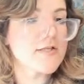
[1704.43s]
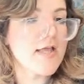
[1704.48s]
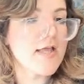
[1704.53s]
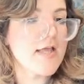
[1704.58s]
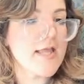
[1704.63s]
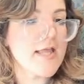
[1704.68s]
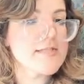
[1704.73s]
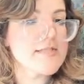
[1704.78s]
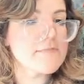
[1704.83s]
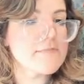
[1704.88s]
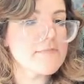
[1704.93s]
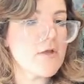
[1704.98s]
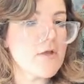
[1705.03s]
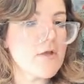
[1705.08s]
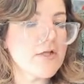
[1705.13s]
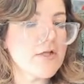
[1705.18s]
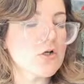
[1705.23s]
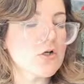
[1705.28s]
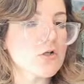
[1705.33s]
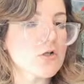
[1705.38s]
It's my
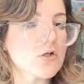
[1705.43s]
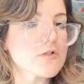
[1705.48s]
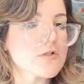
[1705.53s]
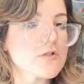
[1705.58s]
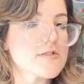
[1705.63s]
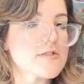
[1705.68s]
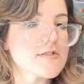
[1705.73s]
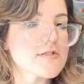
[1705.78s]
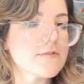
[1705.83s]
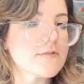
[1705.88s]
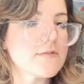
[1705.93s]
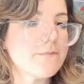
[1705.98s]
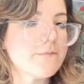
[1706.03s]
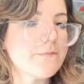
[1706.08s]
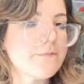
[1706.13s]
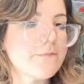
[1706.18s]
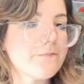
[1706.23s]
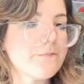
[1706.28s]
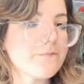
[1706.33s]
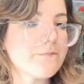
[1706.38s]
curse.
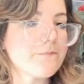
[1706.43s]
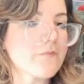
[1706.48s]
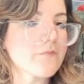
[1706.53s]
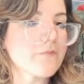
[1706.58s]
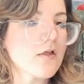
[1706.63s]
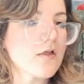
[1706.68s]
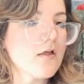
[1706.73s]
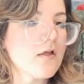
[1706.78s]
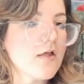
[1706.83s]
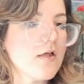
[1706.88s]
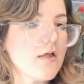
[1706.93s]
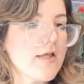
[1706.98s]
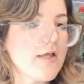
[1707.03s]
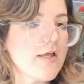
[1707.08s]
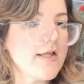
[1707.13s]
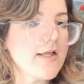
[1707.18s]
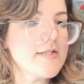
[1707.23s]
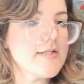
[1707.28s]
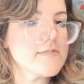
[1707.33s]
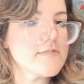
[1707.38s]

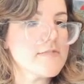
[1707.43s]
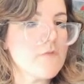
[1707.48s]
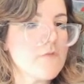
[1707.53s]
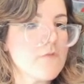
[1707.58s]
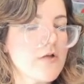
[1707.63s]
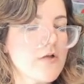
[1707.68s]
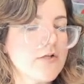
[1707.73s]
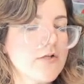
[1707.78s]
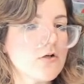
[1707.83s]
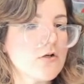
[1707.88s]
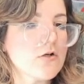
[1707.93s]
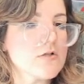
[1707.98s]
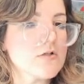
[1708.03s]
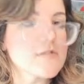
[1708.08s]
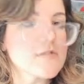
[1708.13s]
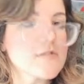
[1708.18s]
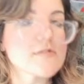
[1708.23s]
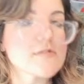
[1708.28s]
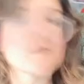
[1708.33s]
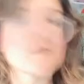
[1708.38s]
It's my
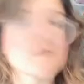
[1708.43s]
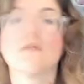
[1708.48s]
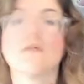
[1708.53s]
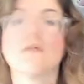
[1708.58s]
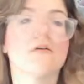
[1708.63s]
curse.